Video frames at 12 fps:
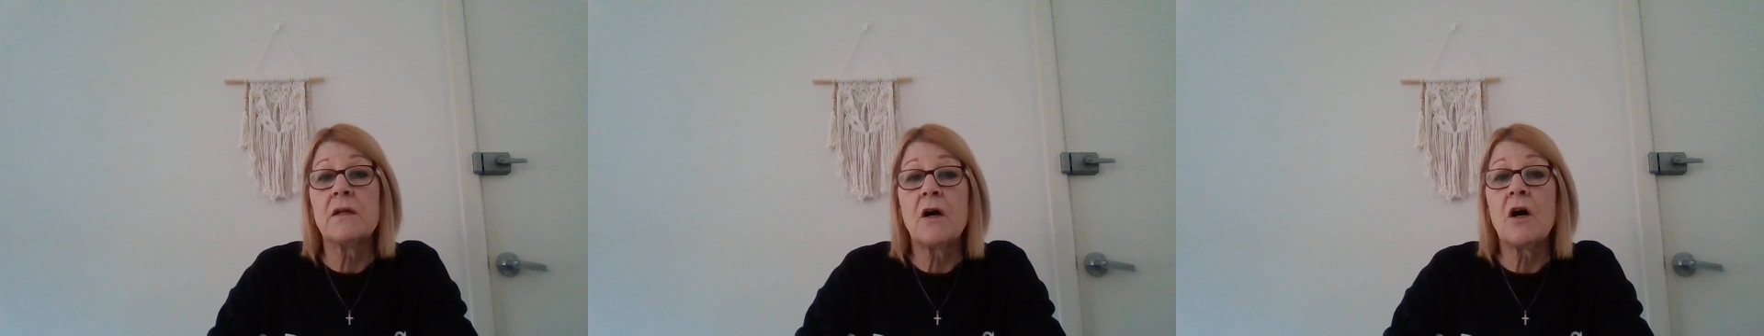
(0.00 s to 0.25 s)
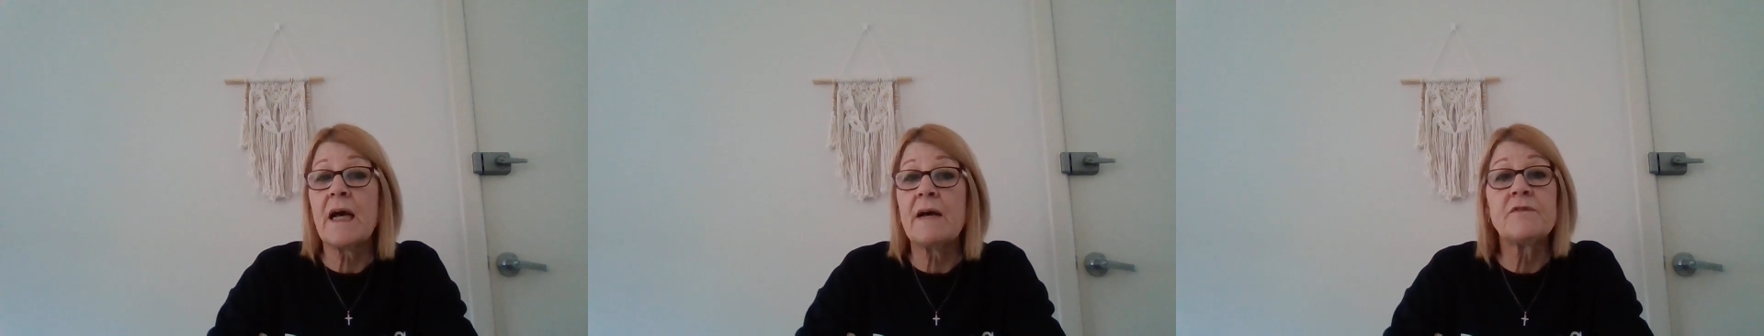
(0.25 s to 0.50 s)

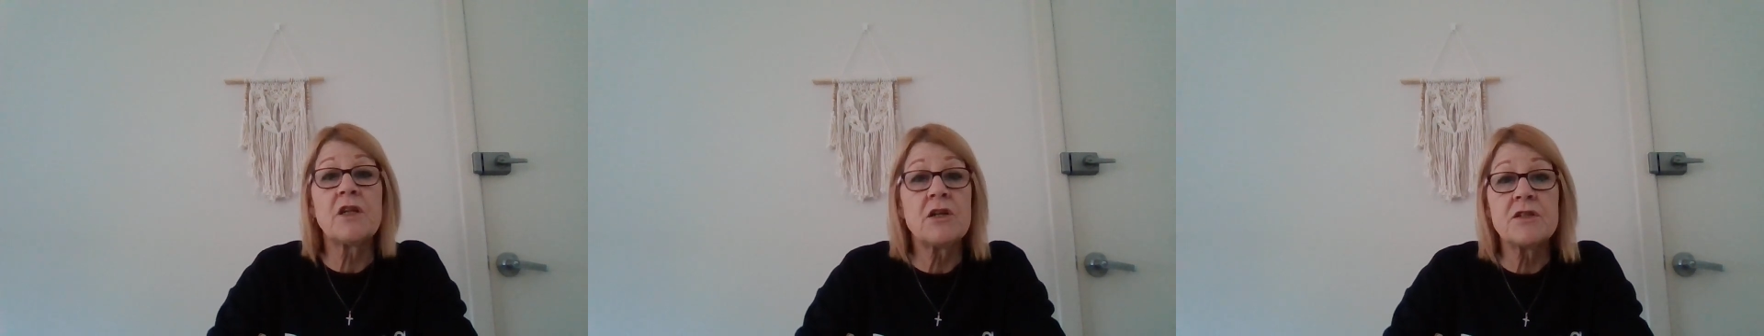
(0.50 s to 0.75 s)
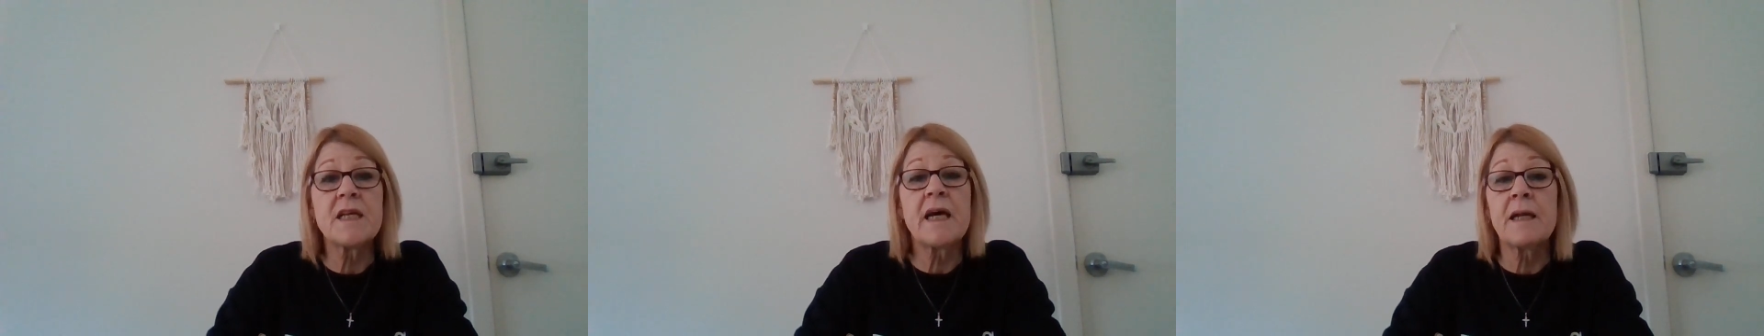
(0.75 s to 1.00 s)
I have no
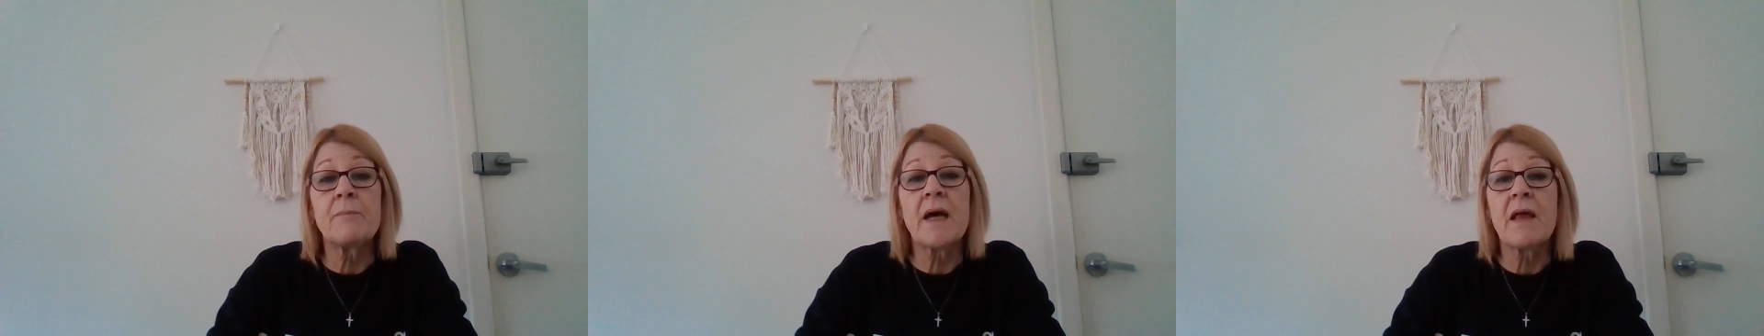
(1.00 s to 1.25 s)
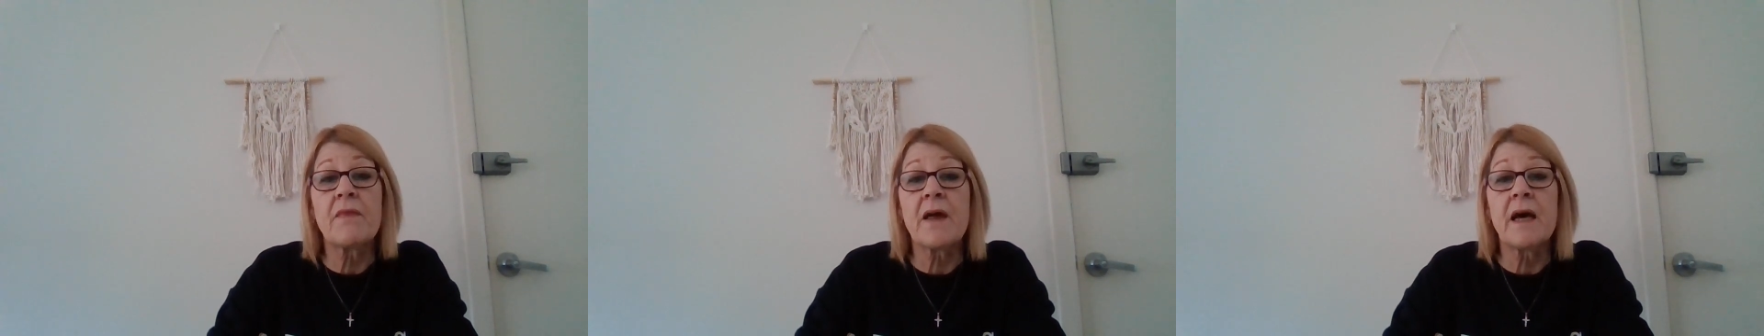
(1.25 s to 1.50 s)
doubt
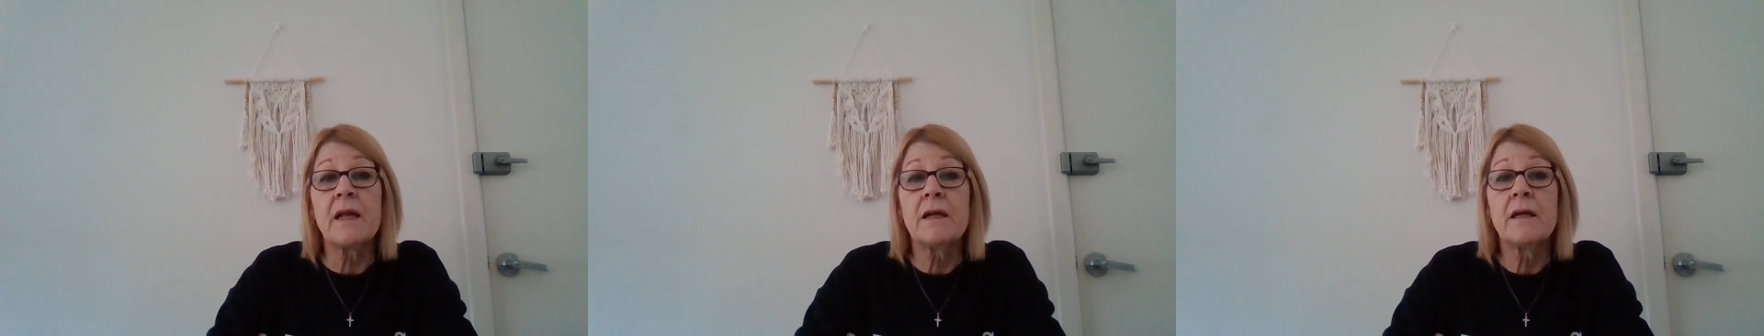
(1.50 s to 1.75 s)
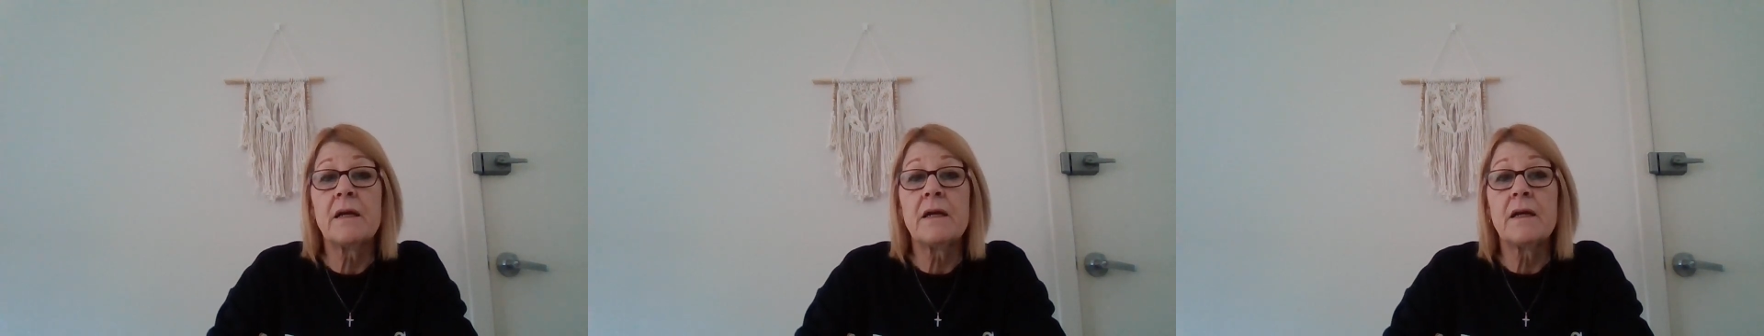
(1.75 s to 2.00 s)
about that,
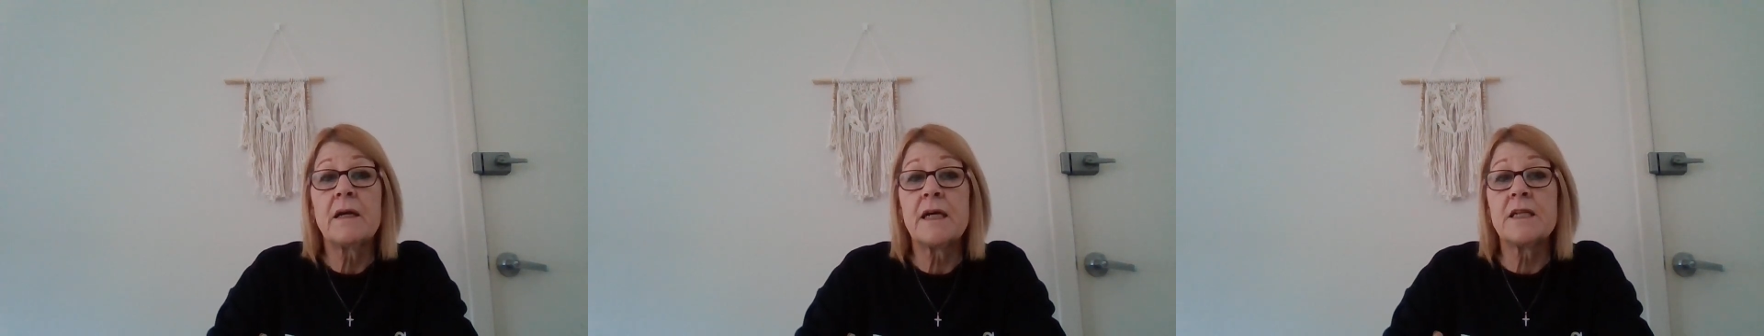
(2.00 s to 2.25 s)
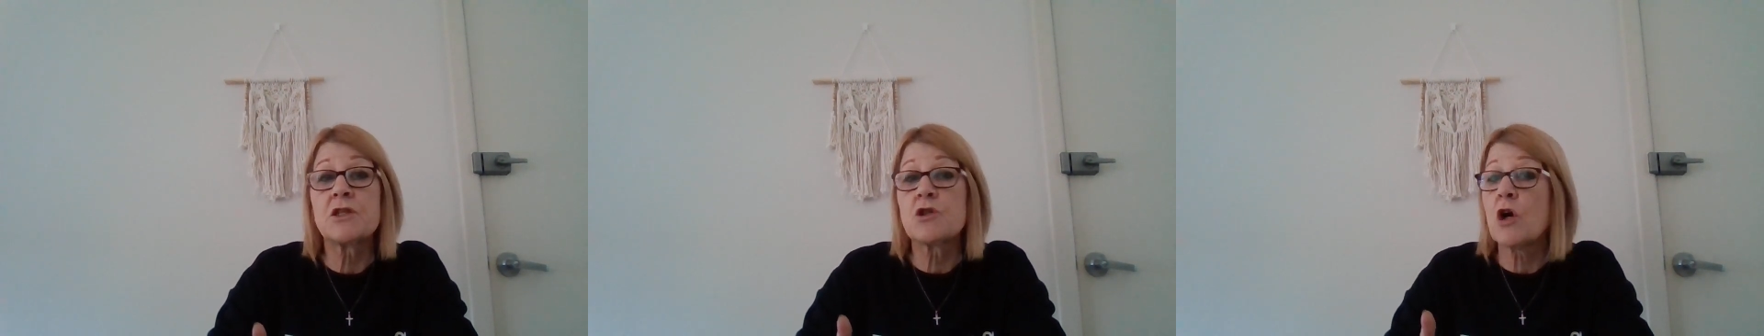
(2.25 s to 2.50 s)

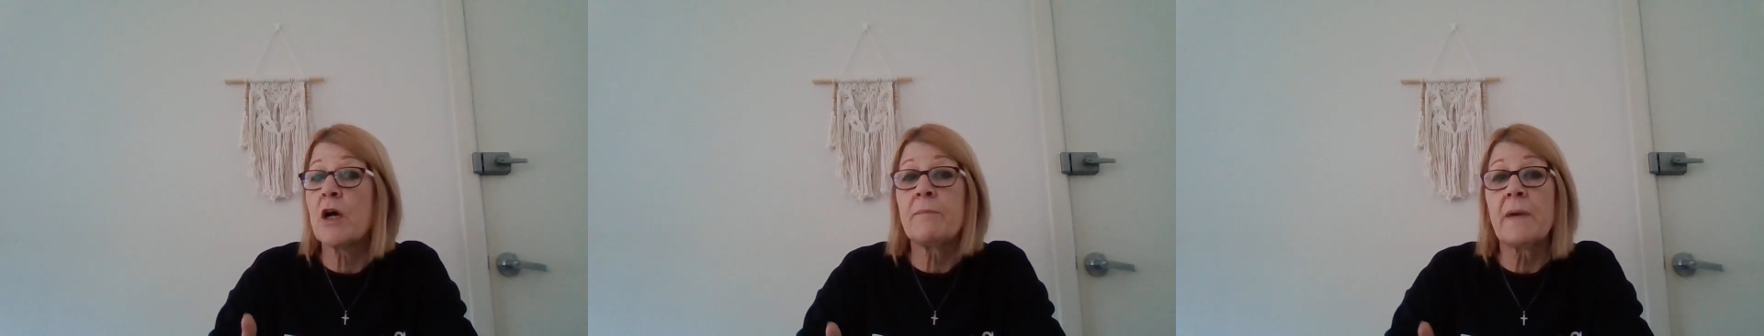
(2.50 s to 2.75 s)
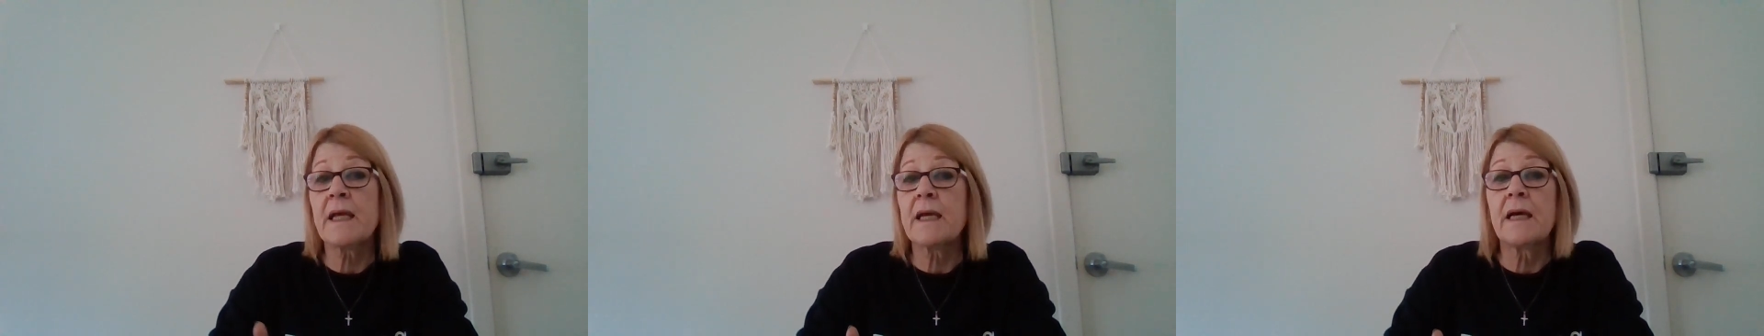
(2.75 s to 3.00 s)
and try and
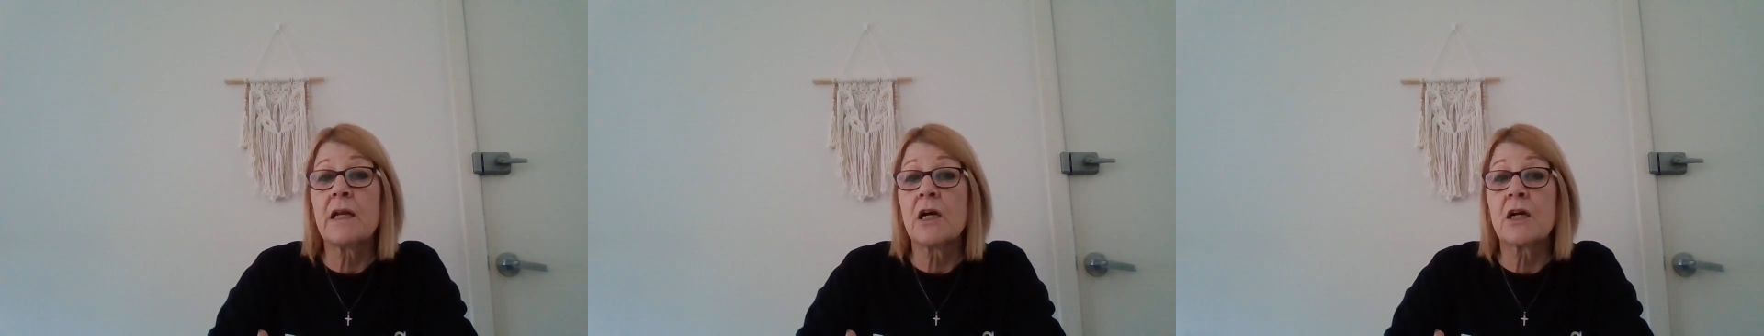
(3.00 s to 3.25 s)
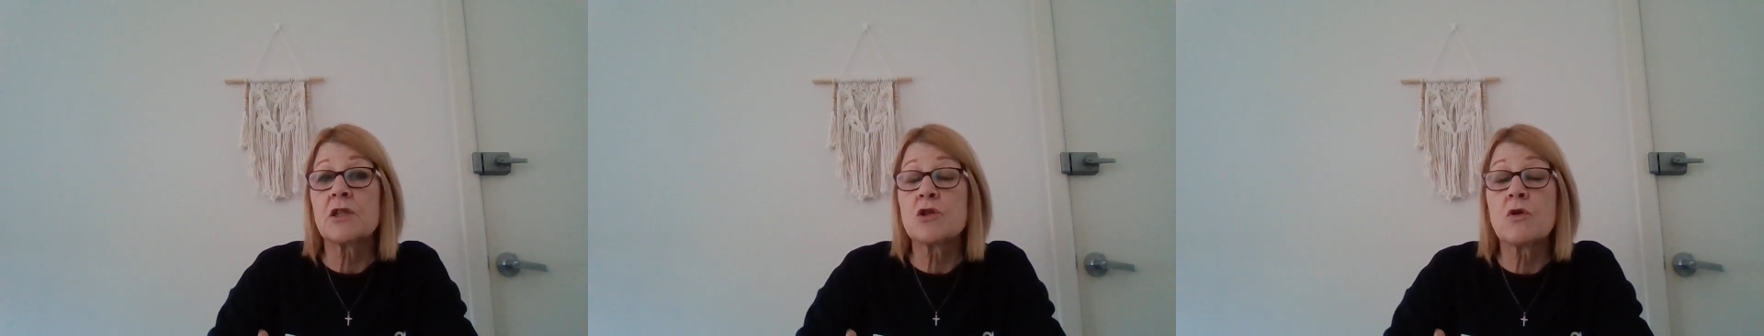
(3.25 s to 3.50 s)
make out
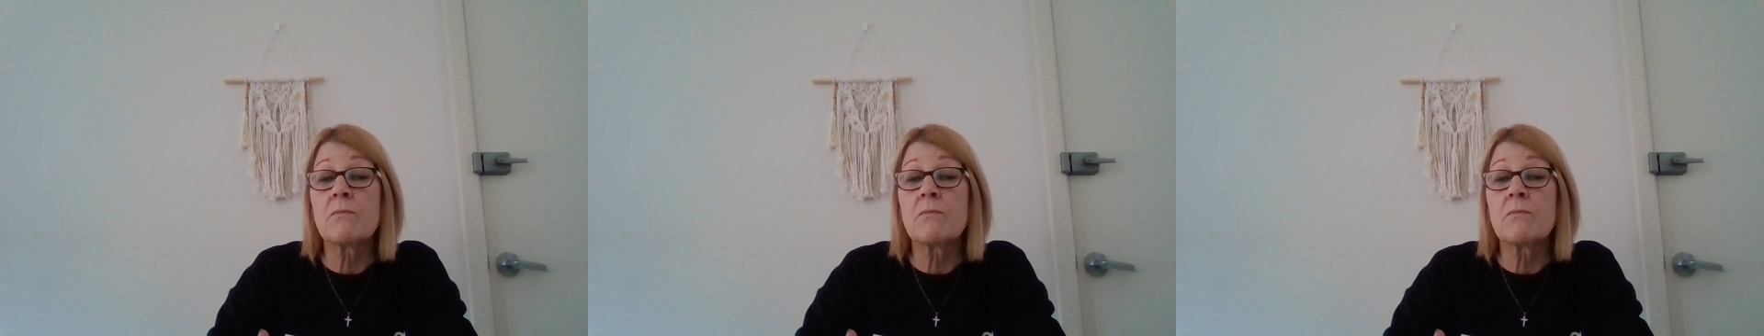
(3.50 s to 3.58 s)
like I took